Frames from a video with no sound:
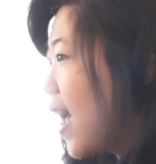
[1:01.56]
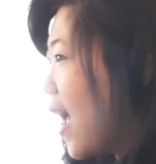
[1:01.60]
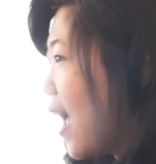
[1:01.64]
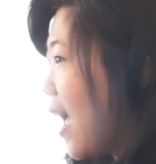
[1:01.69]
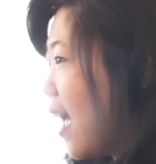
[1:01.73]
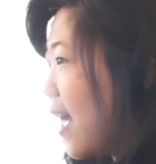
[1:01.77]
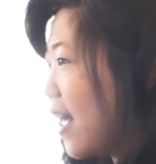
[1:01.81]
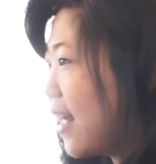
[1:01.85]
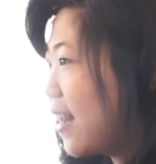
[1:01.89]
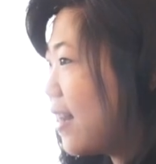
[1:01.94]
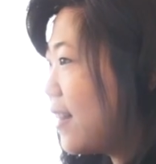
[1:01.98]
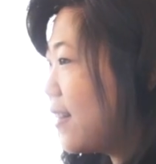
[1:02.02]

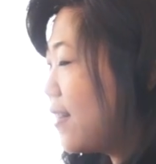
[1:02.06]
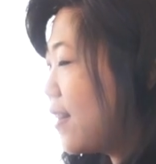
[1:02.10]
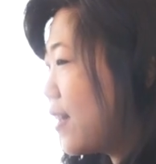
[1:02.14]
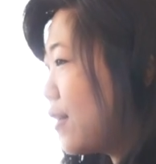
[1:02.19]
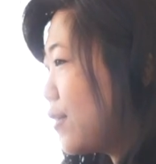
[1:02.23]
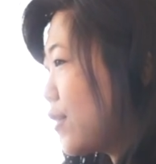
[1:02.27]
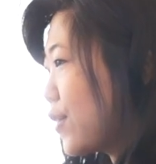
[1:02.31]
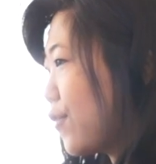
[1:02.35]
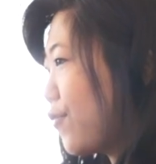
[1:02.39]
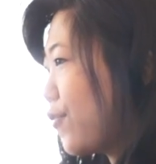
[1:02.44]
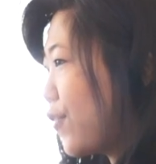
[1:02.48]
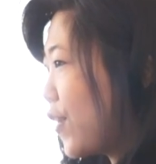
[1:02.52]
and it
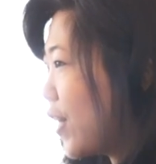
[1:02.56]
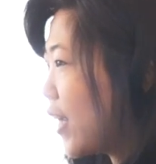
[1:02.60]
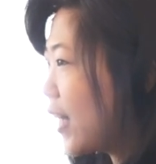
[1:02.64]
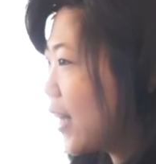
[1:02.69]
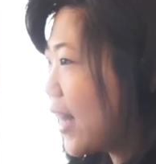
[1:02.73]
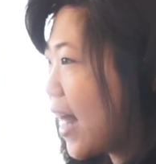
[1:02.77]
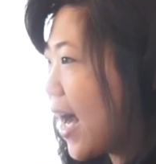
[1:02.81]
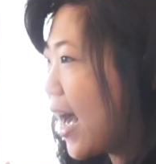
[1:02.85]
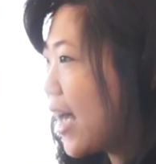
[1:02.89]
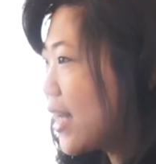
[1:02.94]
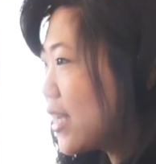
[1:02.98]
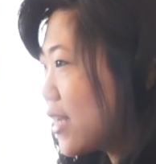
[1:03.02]
was a free
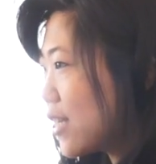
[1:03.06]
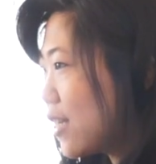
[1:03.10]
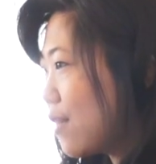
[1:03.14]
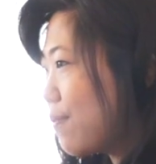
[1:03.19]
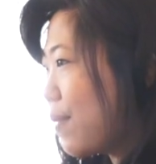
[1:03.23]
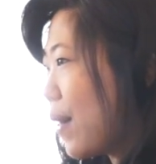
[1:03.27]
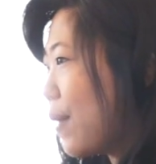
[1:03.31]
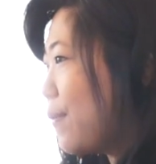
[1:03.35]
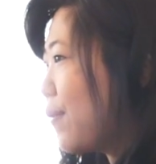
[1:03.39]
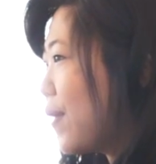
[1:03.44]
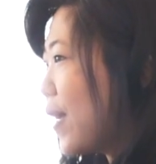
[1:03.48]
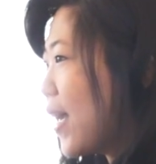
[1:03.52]
class to the
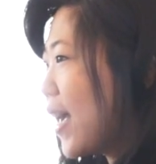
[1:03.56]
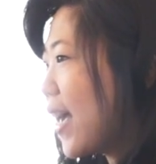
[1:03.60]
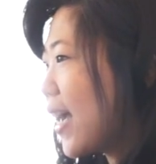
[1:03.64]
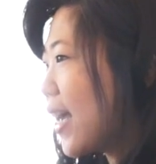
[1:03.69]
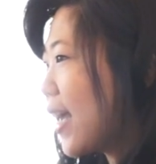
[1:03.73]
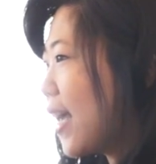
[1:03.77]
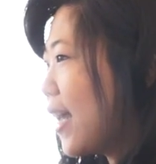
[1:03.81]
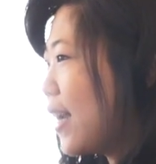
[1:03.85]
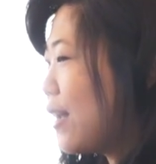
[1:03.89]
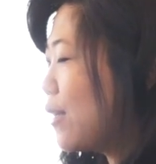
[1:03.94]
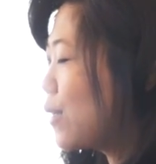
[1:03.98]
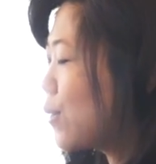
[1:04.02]
public,
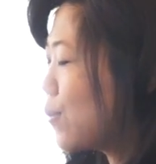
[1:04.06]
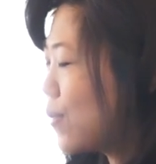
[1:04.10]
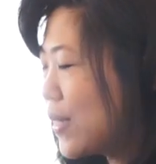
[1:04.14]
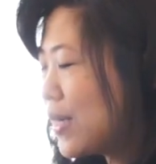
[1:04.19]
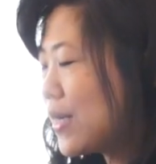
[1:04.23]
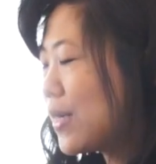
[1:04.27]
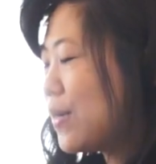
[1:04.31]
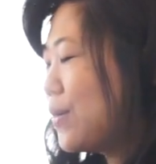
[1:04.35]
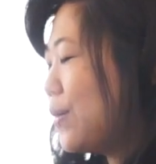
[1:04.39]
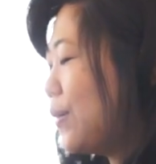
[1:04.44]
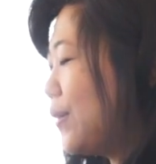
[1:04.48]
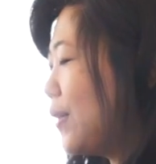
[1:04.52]
and it's really
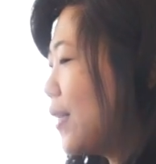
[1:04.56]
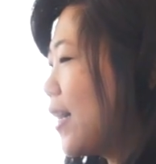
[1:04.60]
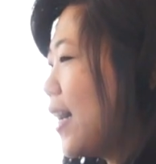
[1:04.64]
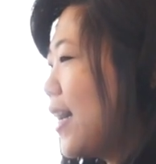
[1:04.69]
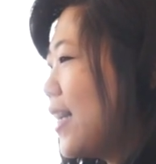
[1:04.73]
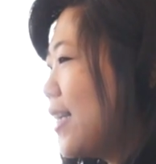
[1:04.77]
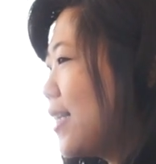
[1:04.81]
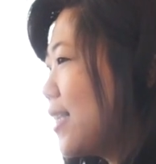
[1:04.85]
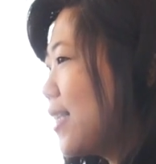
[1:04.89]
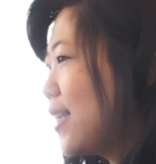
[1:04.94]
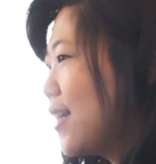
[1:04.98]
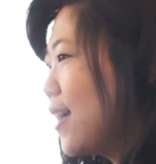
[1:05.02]
cool
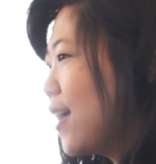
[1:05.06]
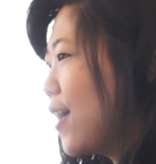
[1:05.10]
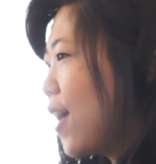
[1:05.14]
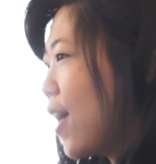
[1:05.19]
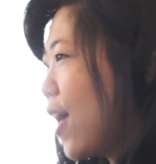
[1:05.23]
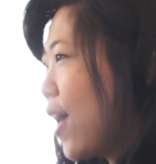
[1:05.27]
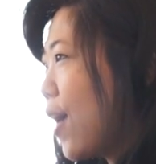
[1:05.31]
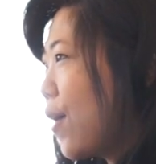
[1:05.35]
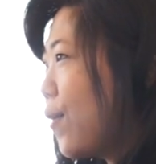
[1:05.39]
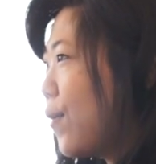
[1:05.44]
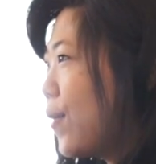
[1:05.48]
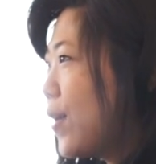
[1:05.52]
because
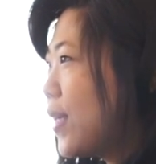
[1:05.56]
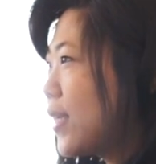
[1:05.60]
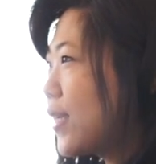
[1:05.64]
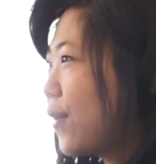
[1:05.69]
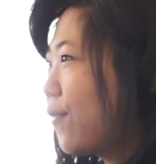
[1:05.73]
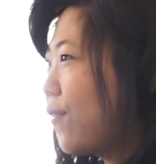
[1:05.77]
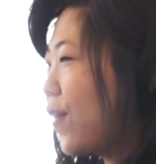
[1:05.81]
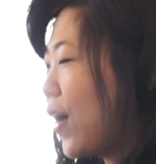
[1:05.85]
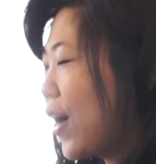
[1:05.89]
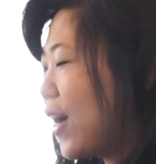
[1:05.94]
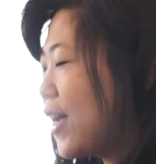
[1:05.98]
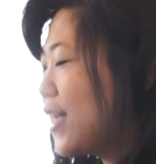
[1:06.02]
it was a
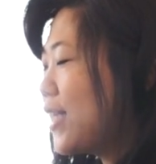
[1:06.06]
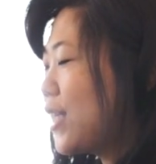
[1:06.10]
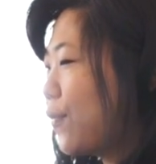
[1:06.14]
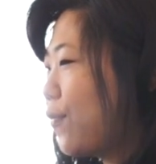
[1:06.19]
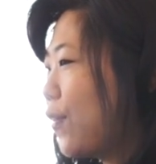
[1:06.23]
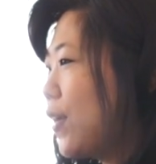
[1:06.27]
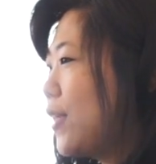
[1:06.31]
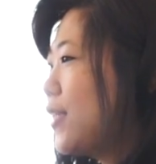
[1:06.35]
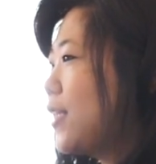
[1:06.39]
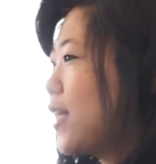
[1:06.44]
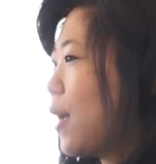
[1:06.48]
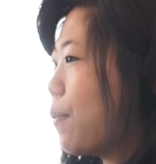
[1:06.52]
very
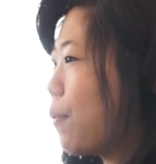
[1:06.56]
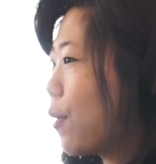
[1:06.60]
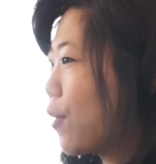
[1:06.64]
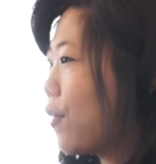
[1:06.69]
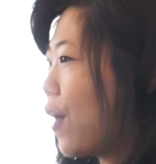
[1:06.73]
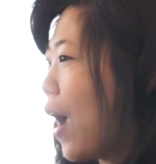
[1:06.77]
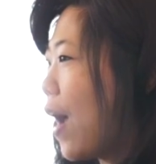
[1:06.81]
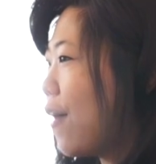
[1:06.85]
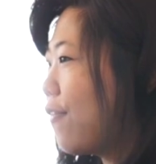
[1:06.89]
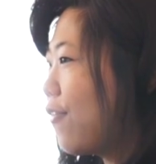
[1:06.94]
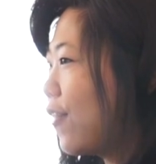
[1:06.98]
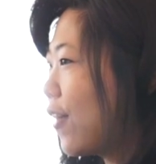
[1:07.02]
different
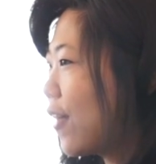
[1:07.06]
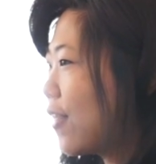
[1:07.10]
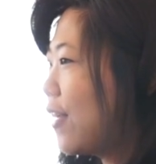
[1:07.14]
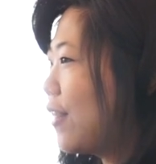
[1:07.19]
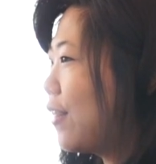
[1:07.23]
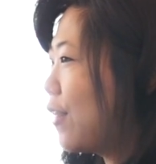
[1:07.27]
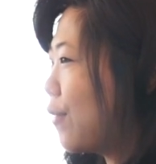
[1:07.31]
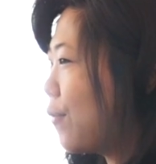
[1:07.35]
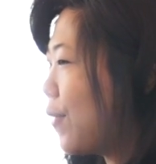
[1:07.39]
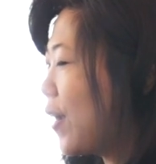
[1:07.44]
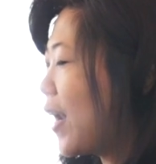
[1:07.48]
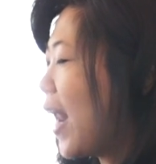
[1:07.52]
demographic than
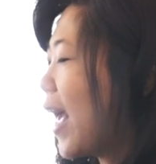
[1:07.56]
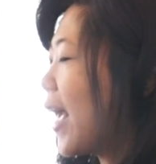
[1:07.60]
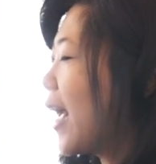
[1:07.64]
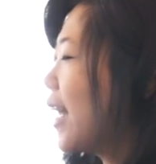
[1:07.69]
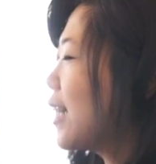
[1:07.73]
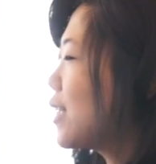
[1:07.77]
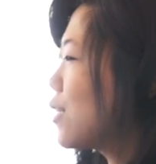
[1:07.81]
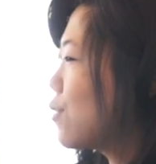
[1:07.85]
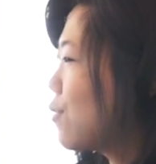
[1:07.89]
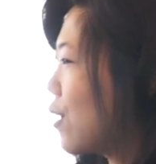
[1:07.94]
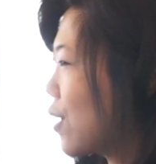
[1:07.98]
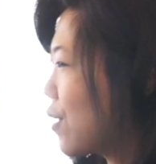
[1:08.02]
the one I get
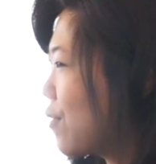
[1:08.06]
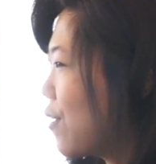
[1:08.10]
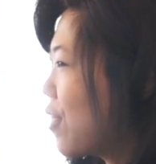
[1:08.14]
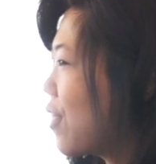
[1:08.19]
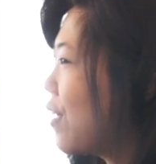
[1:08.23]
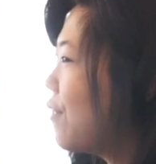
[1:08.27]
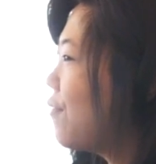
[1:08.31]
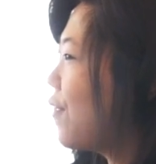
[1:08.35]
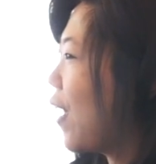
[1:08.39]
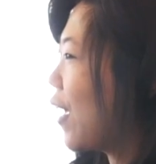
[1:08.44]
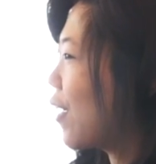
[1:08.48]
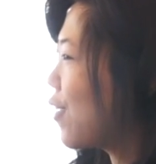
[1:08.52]
to work with in
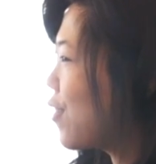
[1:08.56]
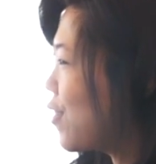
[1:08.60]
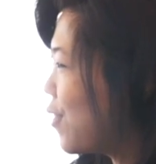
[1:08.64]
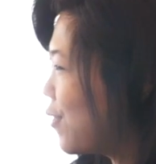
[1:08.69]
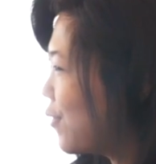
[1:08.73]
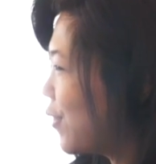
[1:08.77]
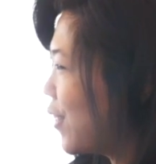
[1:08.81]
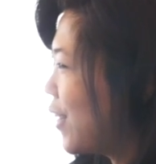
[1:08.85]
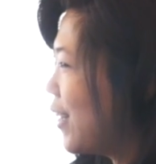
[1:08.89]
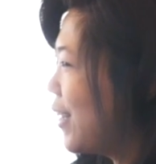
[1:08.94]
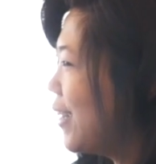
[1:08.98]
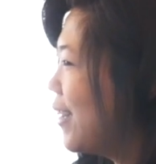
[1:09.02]

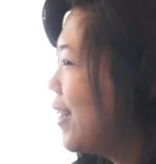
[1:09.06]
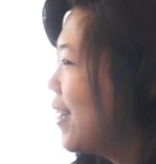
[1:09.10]
Vancouver.